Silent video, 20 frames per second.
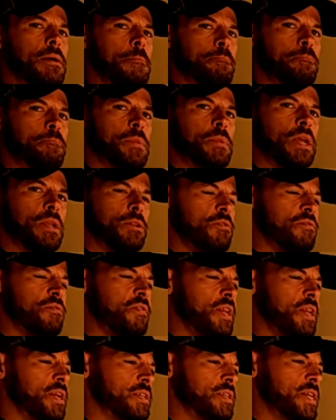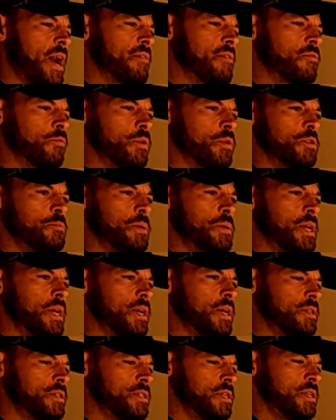and do fittings afterwards,
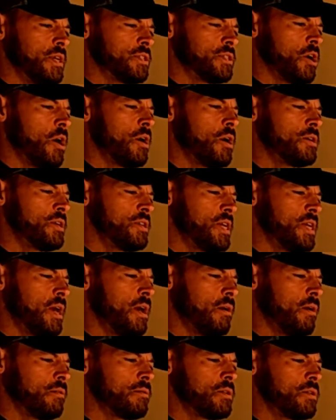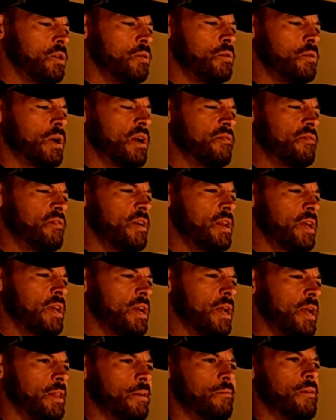because it's hard to tell doing a fitting
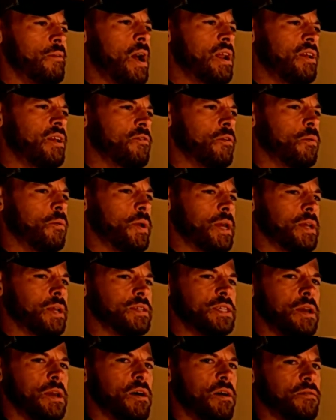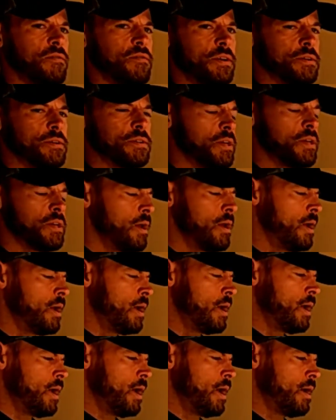and then ride it for a week and see how it
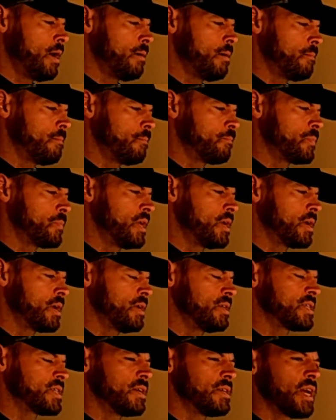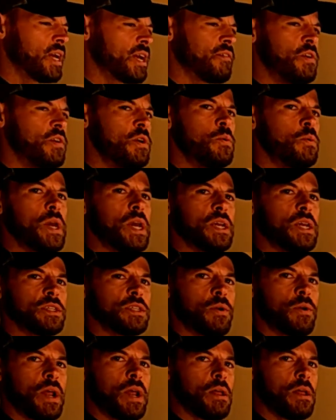feels. It's going to take a few weeks
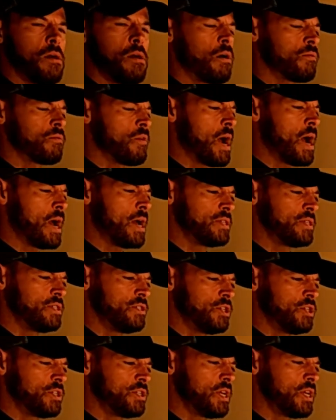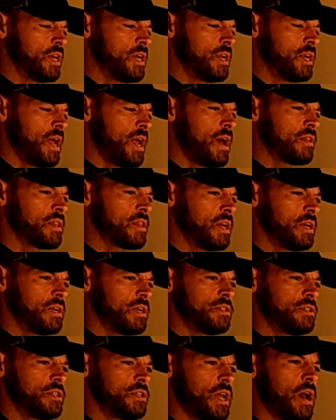going out long rides and just seeing how
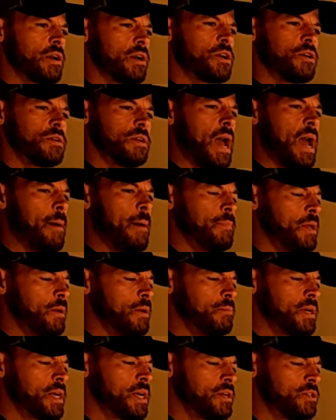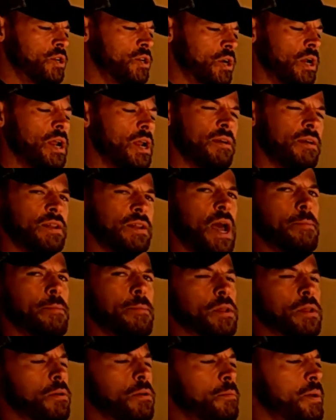you're adapting, because you're going to adapt a
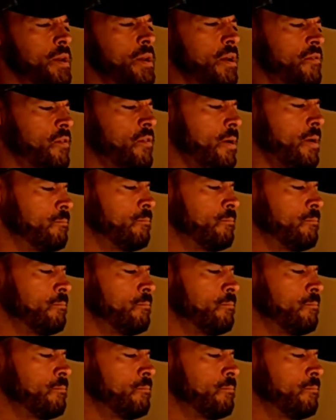little bit different.